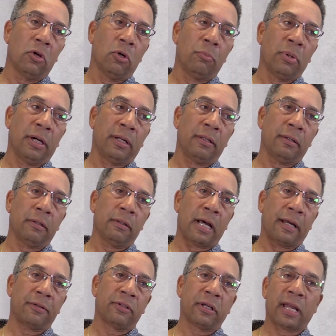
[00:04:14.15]
But
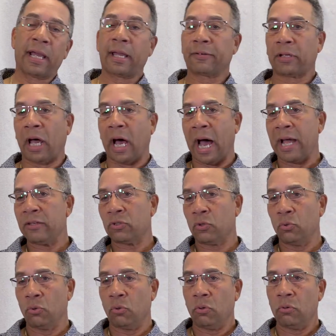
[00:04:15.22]
not until I got to high
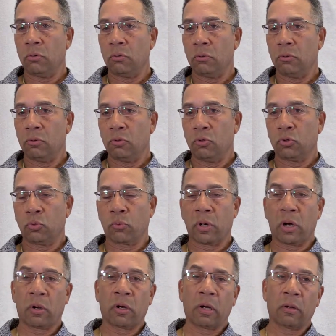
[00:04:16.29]
school to
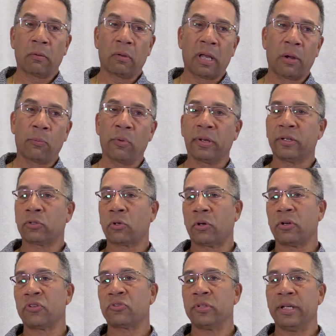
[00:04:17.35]
where I really
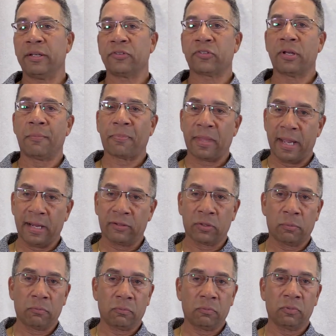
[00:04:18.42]
started seeing some things
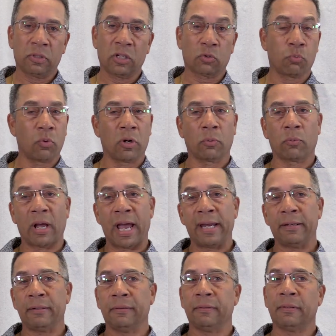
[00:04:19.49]
that just weren't
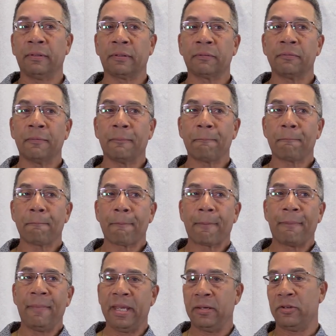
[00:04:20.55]
right and uh,
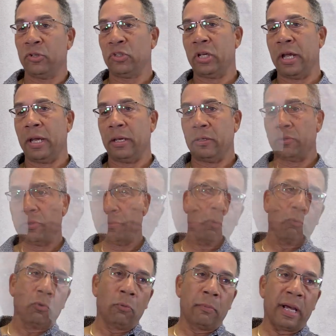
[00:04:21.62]
needed to change.
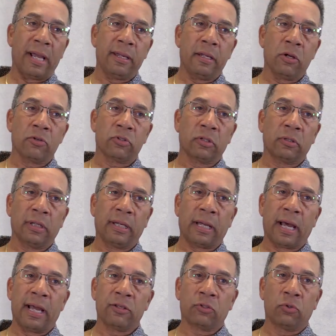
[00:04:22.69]
Well, my years at, at
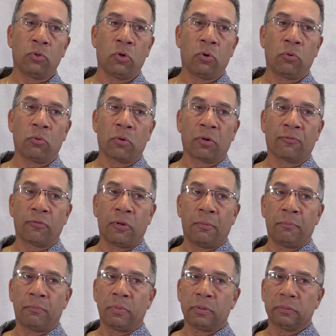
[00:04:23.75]
high school were
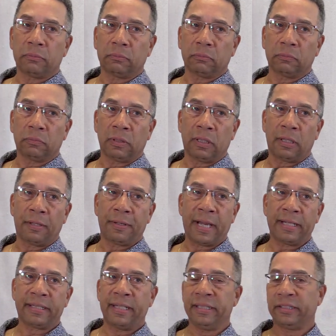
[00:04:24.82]
from uh,
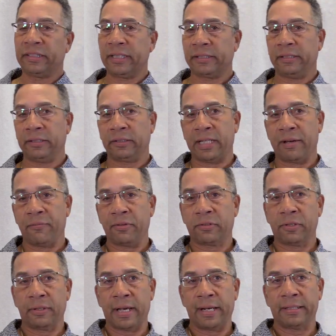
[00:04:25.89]
1967 to
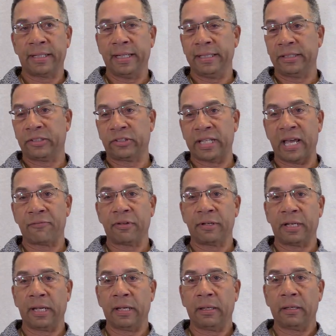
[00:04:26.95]

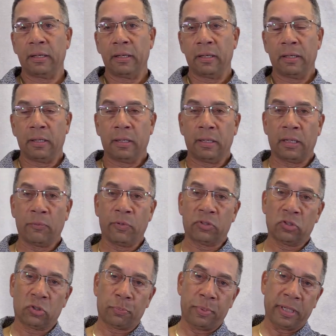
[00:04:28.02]
1970, and I went
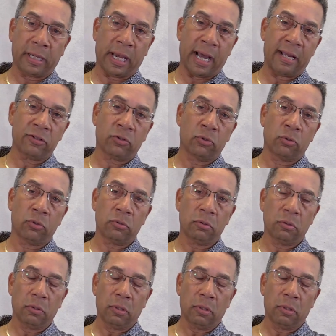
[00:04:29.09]
to Topeka High School.